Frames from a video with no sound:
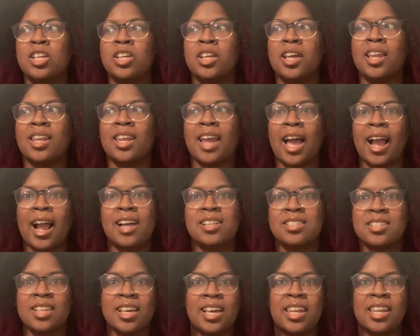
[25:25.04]
like I
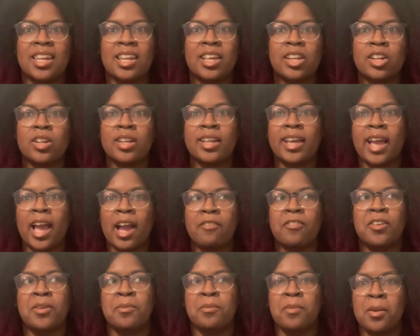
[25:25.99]
said, literally
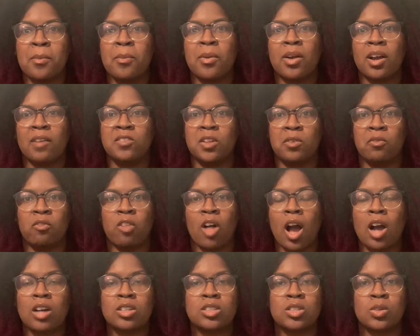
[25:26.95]
every member of the
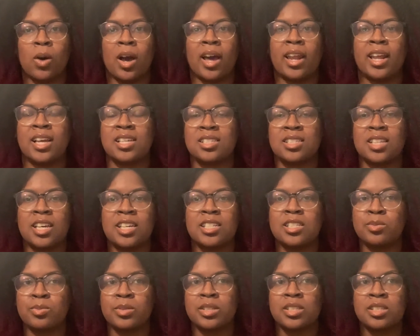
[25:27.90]
vlog squad has
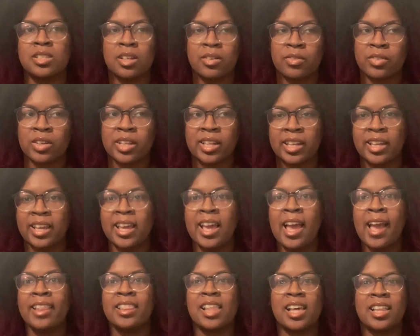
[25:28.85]
said specifically
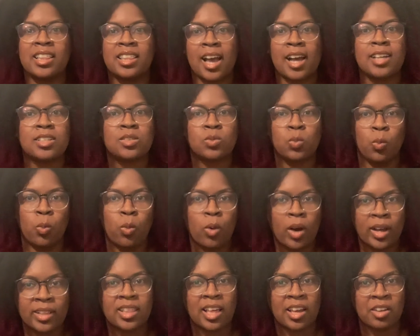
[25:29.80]
that that's
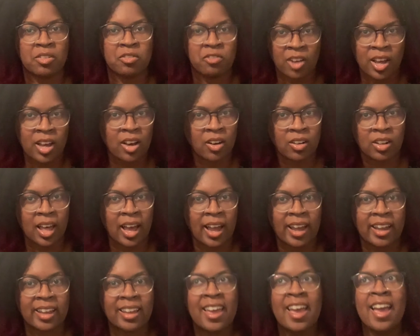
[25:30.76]
what they felt
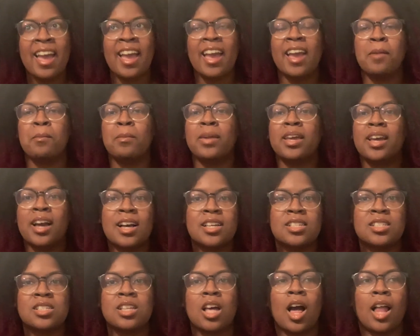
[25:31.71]
like. And
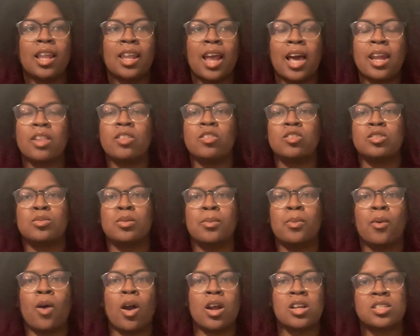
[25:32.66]
because a lot of those
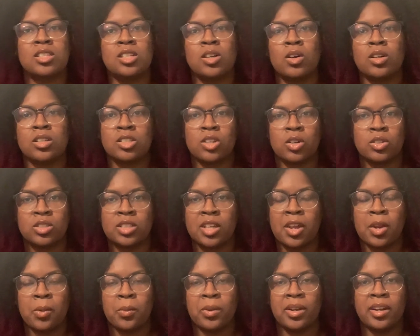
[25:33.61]
people are still
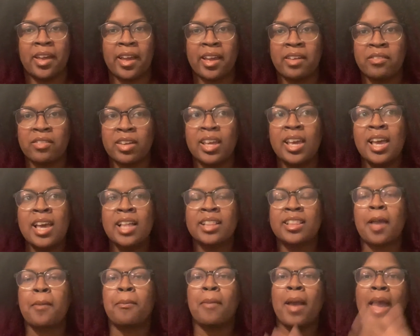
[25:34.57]
associated with David,
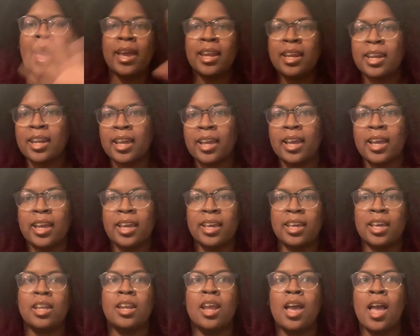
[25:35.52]
they painted it
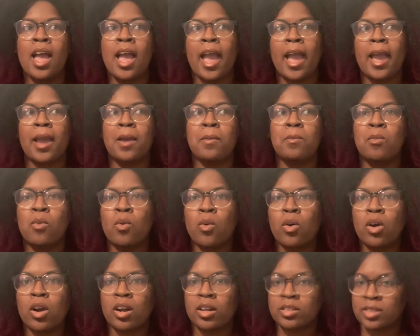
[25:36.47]
in a
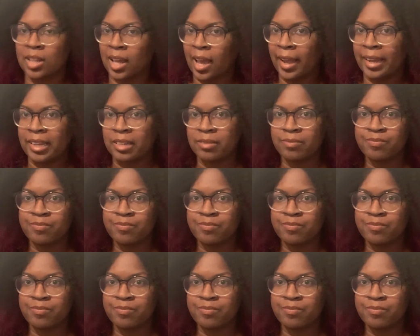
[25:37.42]
more like